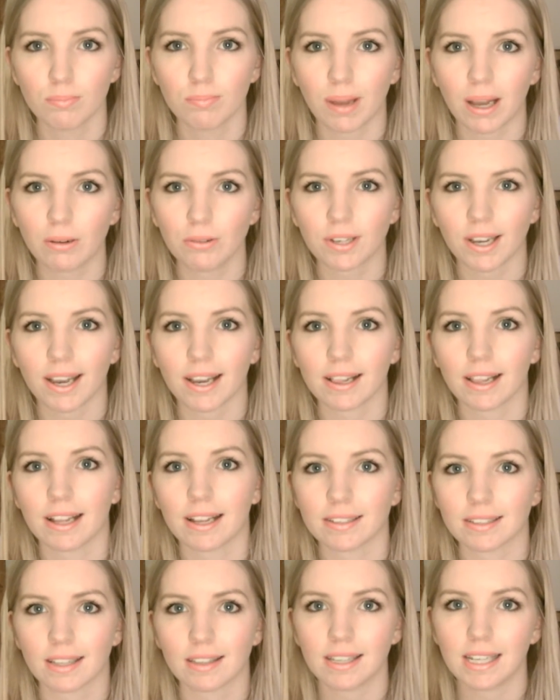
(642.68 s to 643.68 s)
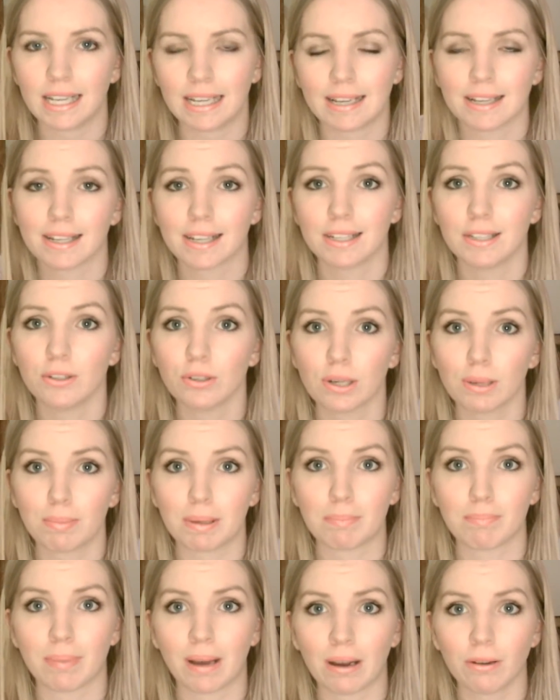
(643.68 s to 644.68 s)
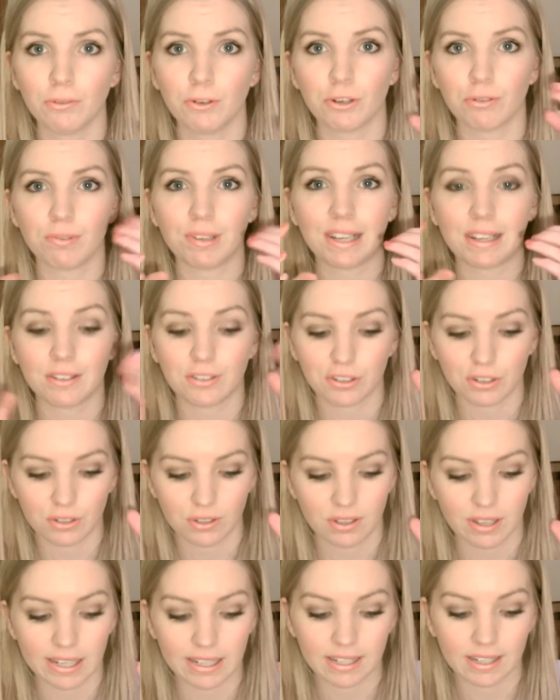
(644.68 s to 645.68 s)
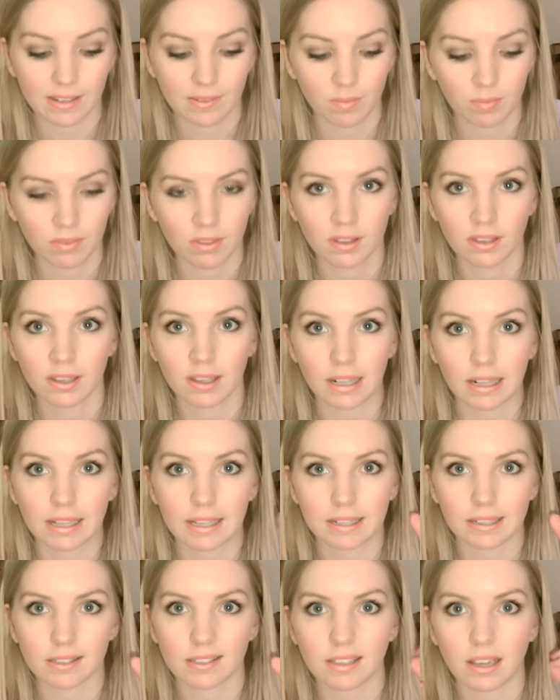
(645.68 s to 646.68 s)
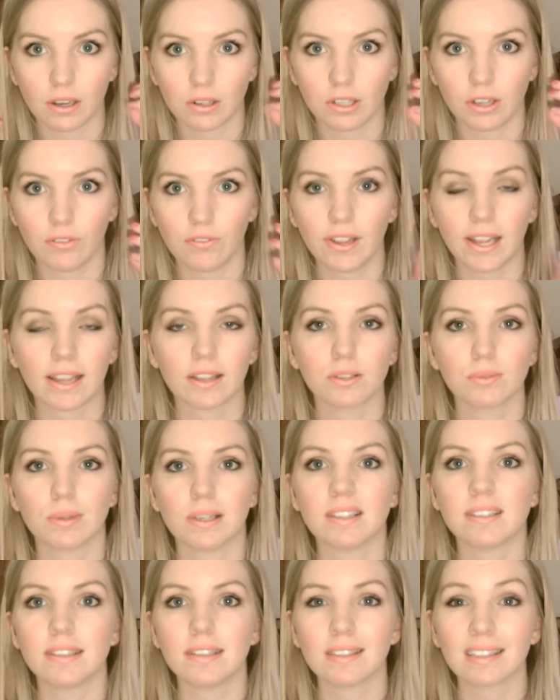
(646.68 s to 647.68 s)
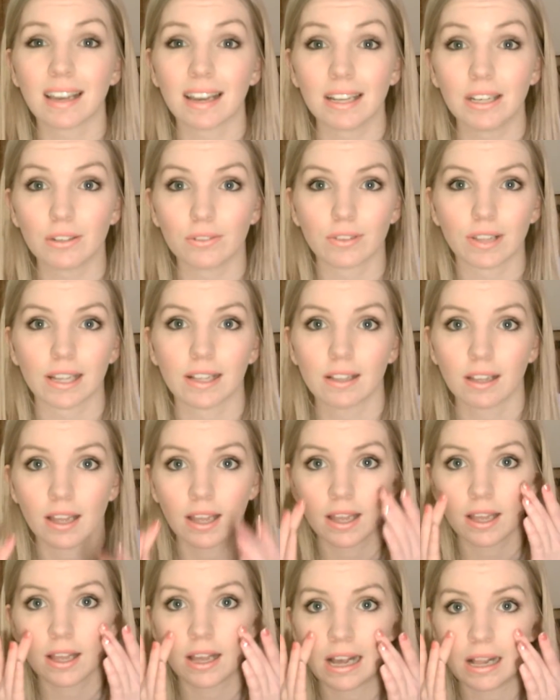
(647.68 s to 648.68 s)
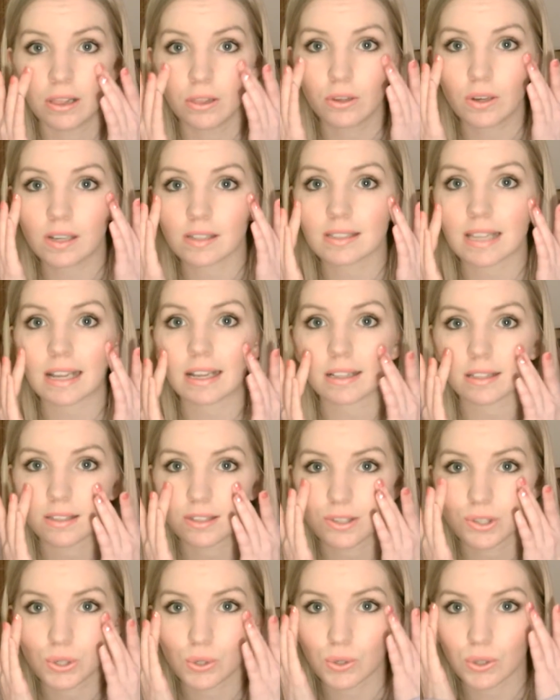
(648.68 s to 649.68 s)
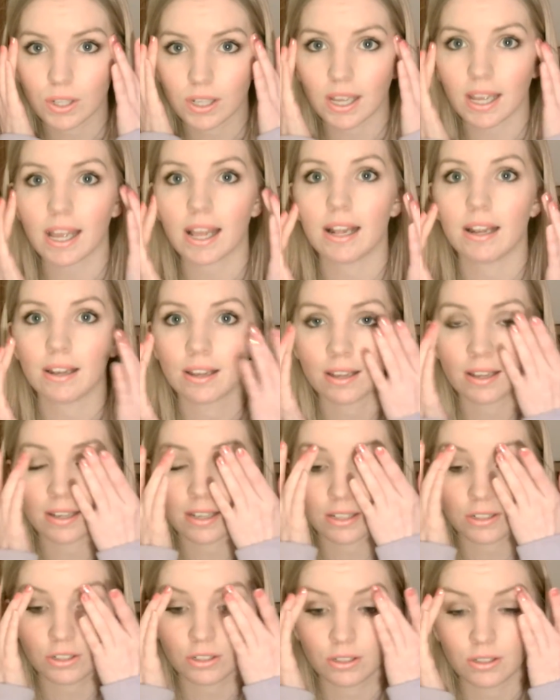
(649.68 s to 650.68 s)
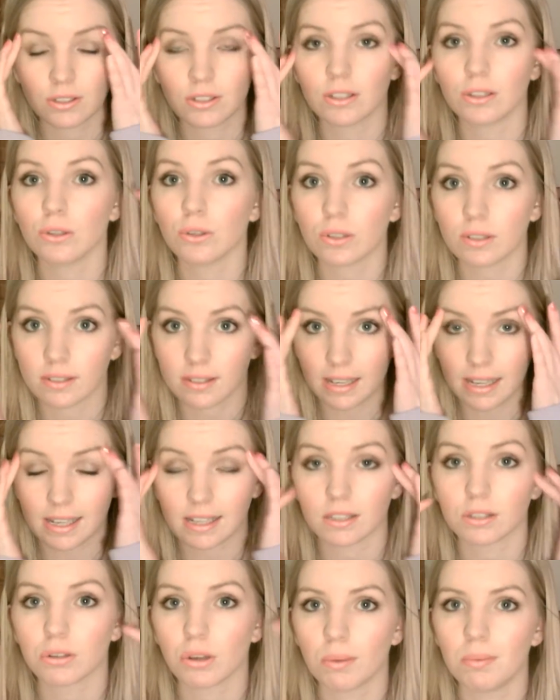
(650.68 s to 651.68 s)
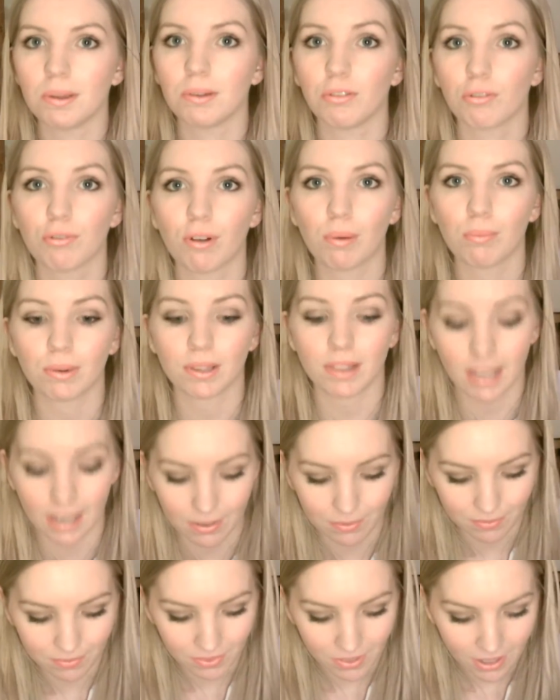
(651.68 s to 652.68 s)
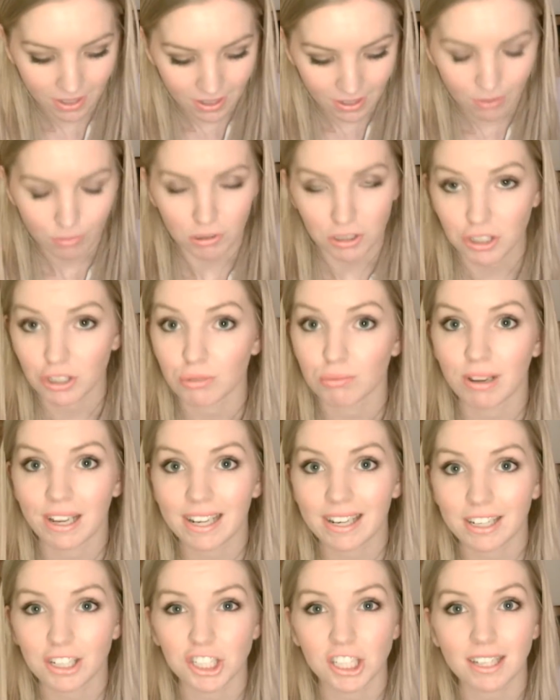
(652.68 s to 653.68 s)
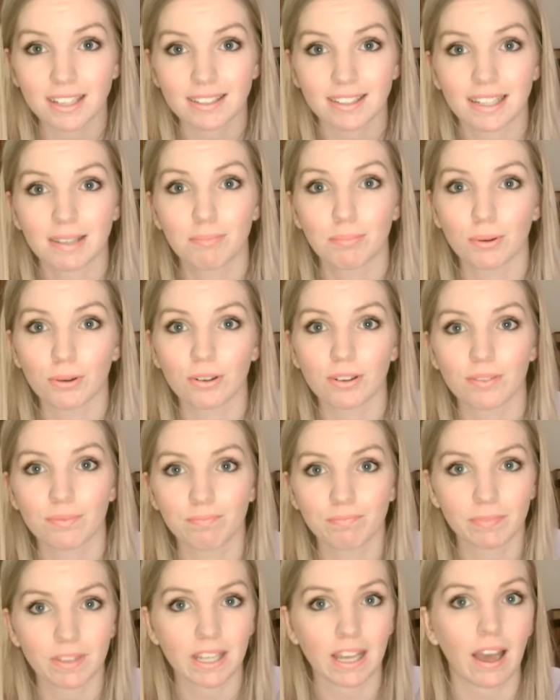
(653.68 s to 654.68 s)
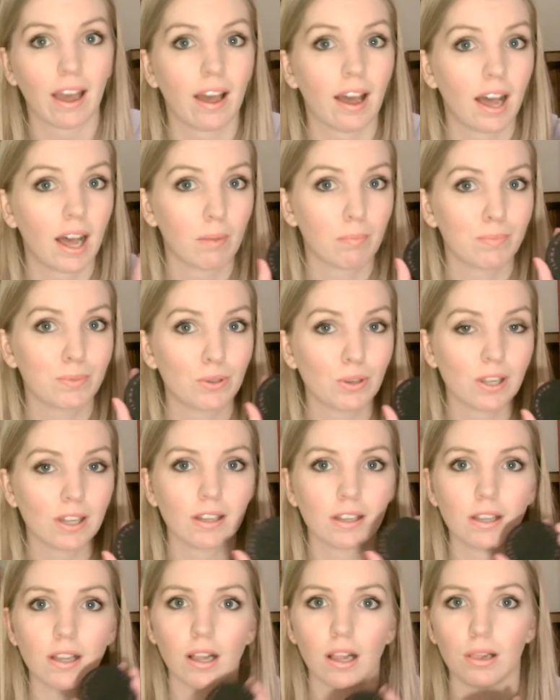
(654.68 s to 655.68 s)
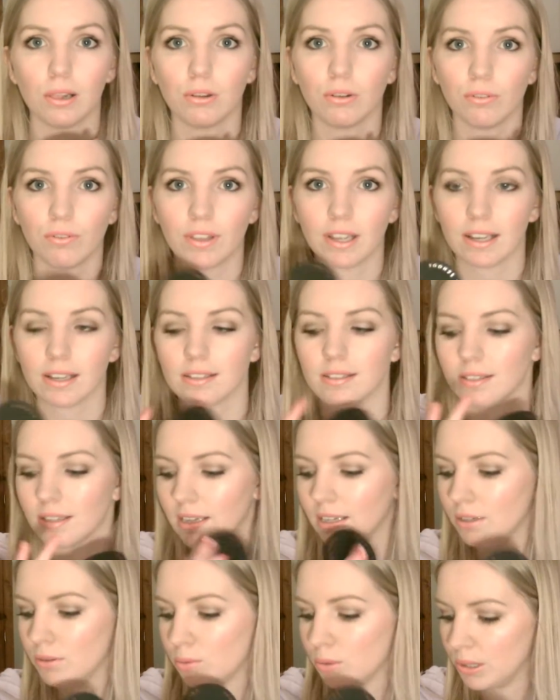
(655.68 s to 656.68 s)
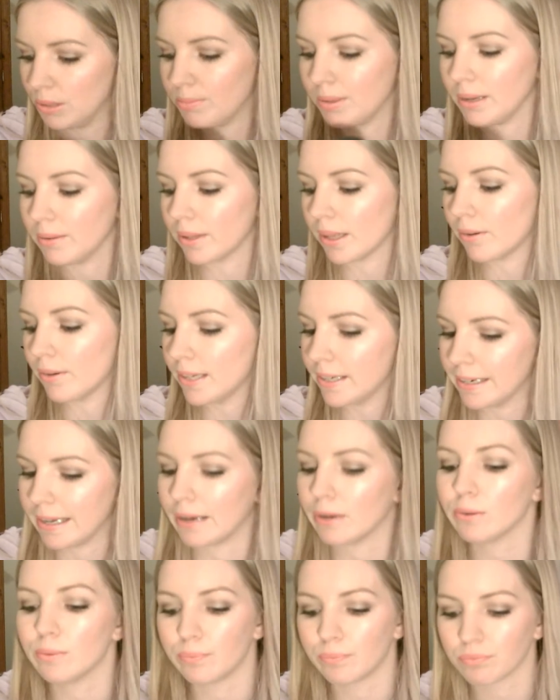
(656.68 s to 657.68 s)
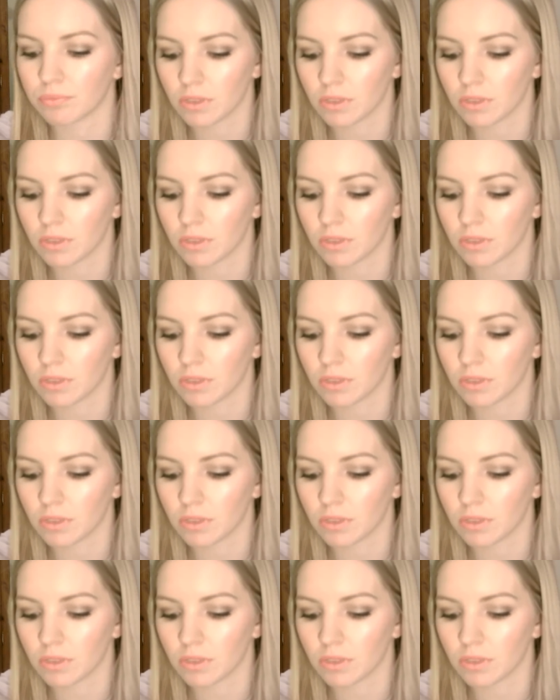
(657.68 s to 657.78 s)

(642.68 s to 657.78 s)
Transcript: powder highlighters, I think, can look a bit powdery and just like glitter sat on your face. Whereas this kind of like looks like it's sunk in, and it just looks like it's coming from within, which is really cheesy. But yeah, absolutely love this and wouldn't be without it now.